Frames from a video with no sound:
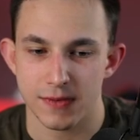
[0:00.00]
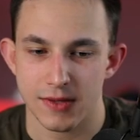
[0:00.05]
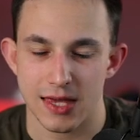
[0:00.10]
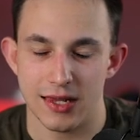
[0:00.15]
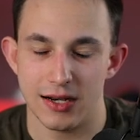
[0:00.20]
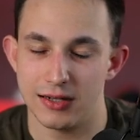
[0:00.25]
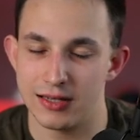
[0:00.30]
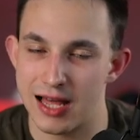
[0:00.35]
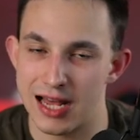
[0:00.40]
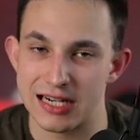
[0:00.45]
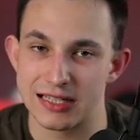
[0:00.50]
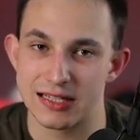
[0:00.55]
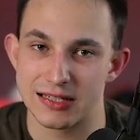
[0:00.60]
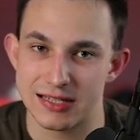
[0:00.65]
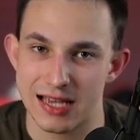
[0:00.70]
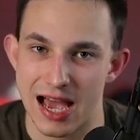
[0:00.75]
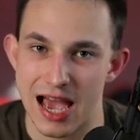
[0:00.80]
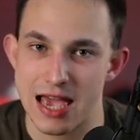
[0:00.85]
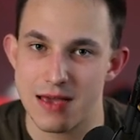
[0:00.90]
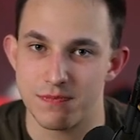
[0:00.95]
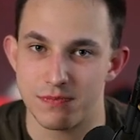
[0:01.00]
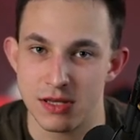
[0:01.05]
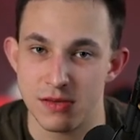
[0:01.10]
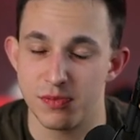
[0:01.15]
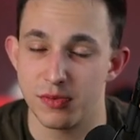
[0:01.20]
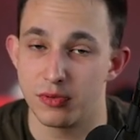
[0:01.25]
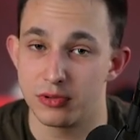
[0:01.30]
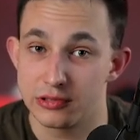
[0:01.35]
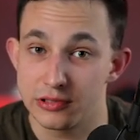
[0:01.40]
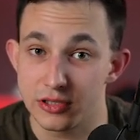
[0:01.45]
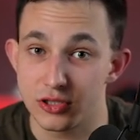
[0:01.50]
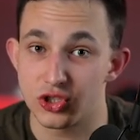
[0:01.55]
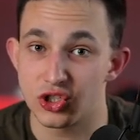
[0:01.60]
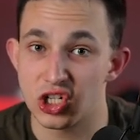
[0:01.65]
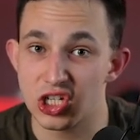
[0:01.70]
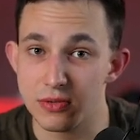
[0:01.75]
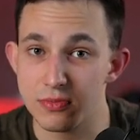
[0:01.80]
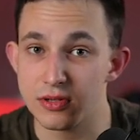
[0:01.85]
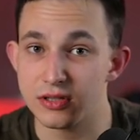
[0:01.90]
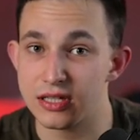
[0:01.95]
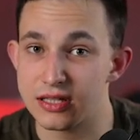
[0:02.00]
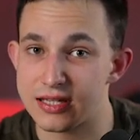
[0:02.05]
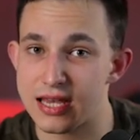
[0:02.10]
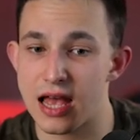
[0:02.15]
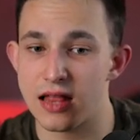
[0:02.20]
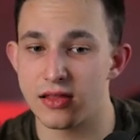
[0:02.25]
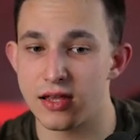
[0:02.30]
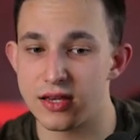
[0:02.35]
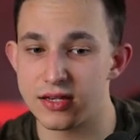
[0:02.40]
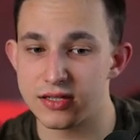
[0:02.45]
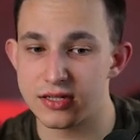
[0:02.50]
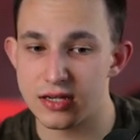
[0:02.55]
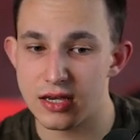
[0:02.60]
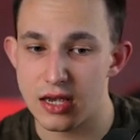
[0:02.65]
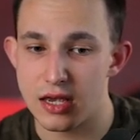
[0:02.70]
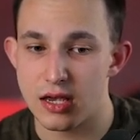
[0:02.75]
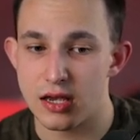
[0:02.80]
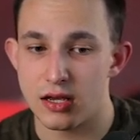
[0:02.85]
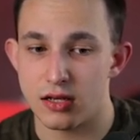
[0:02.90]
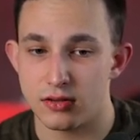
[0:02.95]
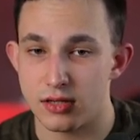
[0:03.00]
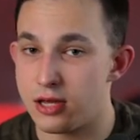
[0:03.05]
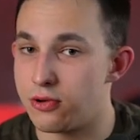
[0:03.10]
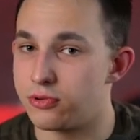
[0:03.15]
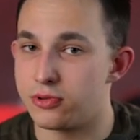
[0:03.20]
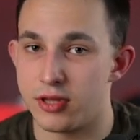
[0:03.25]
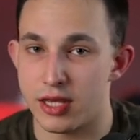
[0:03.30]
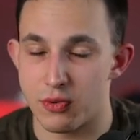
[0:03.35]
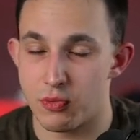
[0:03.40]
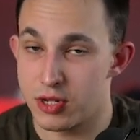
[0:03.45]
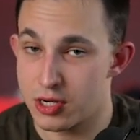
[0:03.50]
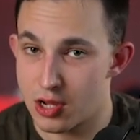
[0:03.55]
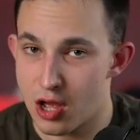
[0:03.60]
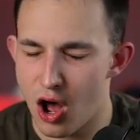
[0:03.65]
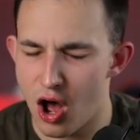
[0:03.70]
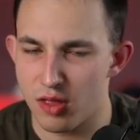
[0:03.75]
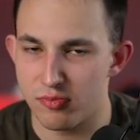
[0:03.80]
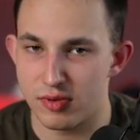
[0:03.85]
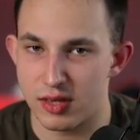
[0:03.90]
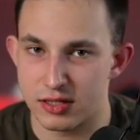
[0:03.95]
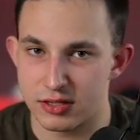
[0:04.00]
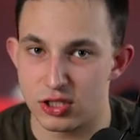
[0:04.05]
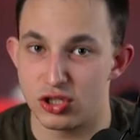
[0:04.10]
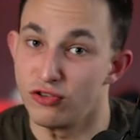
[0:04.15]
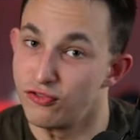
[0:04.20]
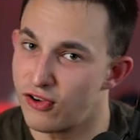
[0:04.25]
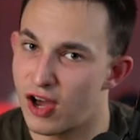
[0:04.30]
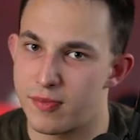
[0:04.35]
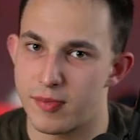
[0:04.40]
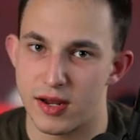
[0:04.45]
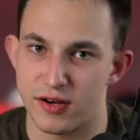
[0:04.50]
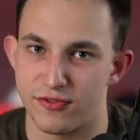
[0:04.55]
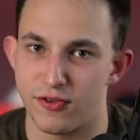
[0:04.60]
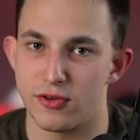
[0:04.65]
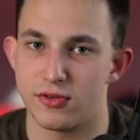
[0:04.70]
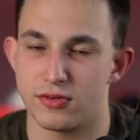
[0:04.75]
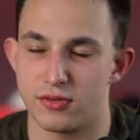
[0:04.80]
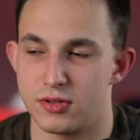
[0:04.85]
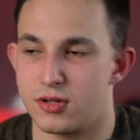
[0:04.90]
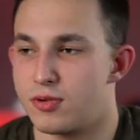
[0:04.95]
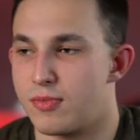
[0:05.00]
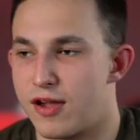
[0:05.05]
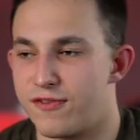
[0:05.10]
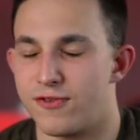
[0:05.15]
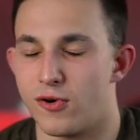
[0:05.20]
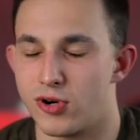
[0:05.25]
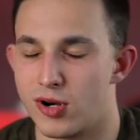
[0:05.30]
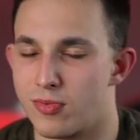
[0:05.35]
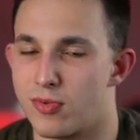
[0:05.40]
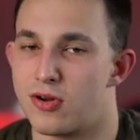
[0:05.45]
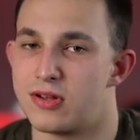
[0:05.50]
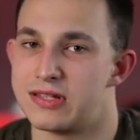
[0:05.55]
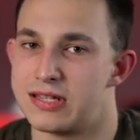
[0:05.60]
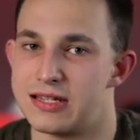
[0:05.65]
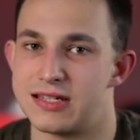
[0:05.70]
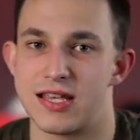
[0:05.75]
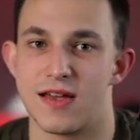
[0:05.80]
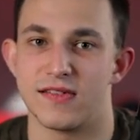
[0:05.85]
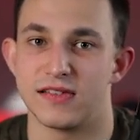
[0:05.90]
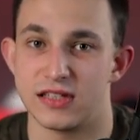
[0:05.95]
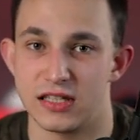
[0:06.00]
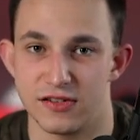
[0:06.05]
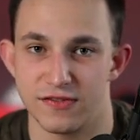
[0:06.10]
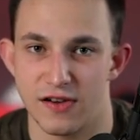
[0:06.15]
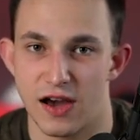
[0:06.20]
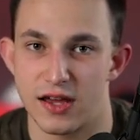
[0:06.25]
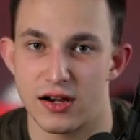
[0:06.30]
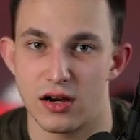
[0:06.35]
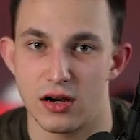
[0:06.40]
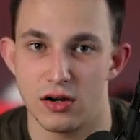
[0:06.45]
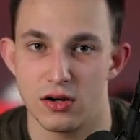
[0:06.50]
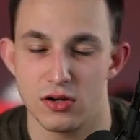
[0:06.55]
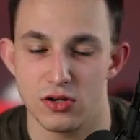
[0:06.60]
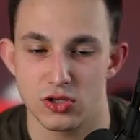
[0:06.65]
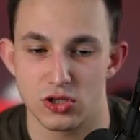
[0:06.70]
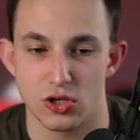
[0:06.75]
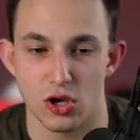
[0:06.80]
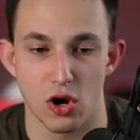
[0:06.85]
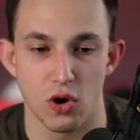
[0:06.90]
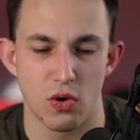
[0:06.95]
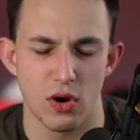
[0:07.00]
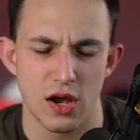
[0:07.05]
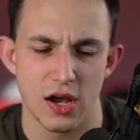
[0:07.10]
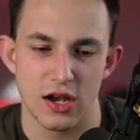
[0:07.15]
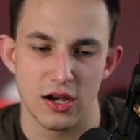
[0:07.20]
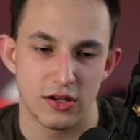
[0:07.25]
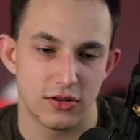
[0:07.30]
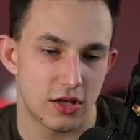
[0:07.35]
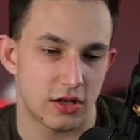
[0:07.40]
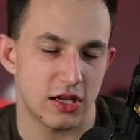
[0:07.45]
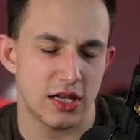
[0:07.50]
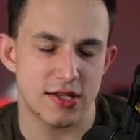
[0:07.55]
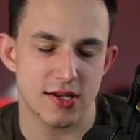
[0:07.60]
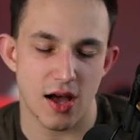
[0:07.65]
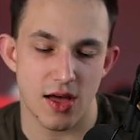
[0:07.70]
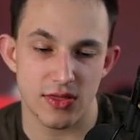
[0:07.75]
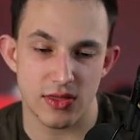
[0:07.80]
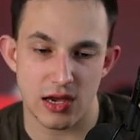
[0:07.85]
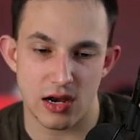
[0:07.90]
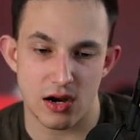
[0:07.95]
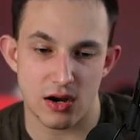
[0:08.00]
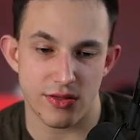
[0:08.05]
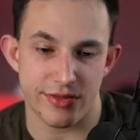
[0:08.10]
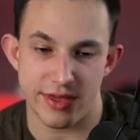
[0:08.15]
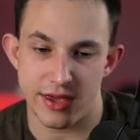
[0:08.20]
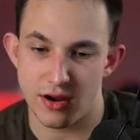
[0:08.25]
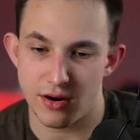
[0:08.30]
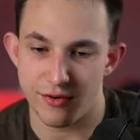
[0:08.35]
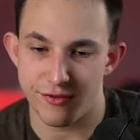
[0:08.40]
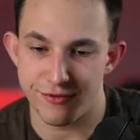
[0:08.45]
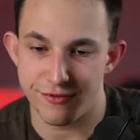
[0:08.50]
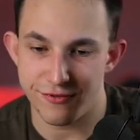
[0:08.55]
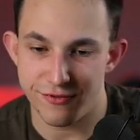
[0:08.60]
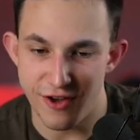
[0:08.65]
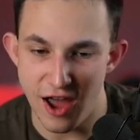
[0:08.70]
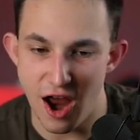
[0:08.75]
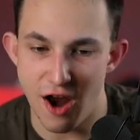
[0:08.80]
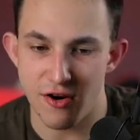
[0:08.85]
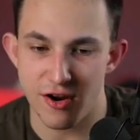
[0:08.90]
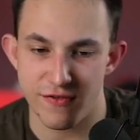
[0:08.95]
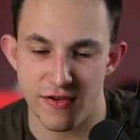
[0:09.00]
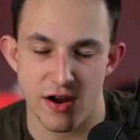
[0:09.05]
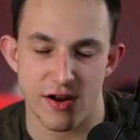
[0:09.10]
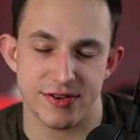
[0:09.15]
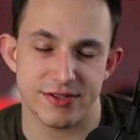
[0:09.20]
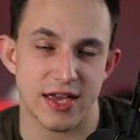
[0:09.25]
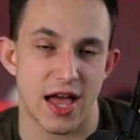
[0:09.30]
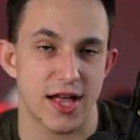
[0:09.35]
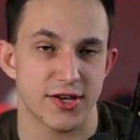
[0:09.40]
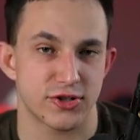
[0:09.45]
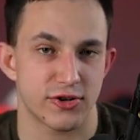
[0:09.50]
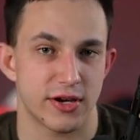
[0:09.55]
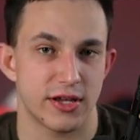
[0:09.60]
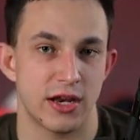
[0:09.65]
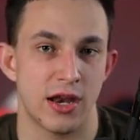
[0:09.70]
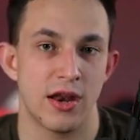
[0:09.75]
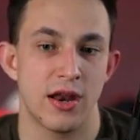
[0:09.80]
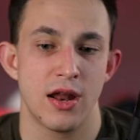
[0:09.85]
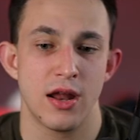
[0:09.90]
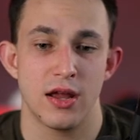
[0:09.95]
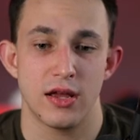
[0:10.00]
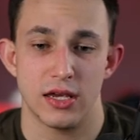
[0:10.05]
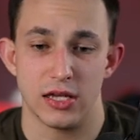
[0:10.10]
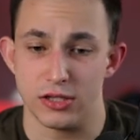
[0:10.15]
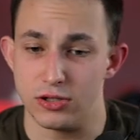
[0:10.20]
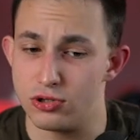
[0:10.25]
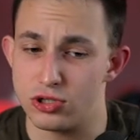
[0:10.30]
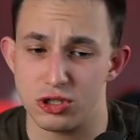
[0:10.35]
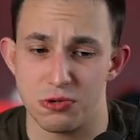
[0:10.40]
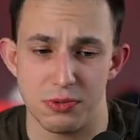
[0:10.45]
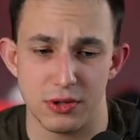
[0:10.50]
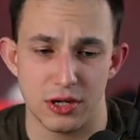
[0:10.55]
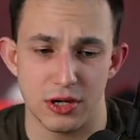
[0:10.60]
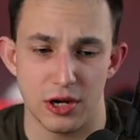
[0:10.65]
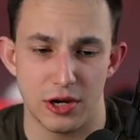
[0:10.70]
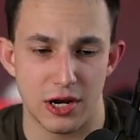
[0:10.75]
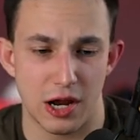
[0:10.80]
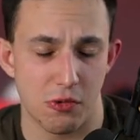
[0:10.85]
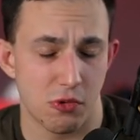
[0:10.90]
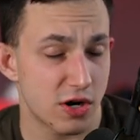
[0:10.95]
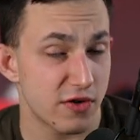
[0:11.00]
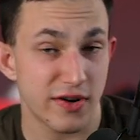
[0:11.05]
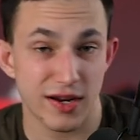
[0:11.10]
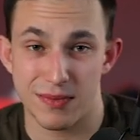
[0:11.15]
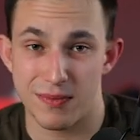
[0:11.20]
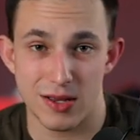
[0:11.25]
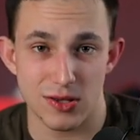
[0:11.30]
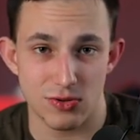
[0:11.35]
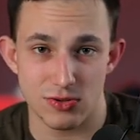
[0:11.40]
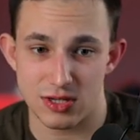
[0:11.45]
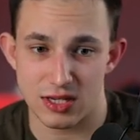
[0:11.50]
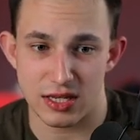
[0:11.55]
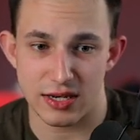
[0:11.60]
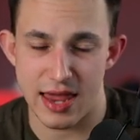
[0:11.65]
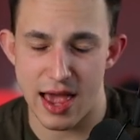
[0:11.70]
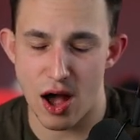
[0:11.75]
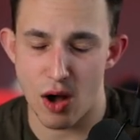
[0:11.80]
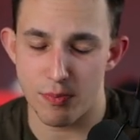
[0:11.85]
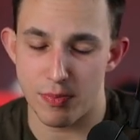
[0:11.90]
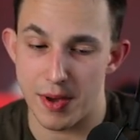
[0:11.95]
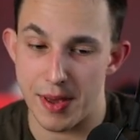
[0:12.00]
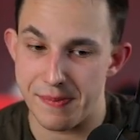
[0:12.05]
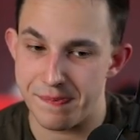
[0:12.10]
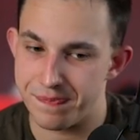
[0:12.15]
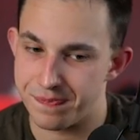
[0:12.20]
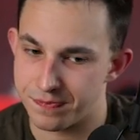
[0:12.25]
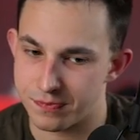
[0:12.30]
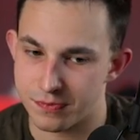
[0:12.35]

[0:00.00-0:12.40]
and a lot of the time people would legitimately tell us, we'd call me like, did you find my phone, my phone number on D7 Lead Finder? So the leads on there, they are very, very saturated. It used to be good. I wouldn't recommend using it now, but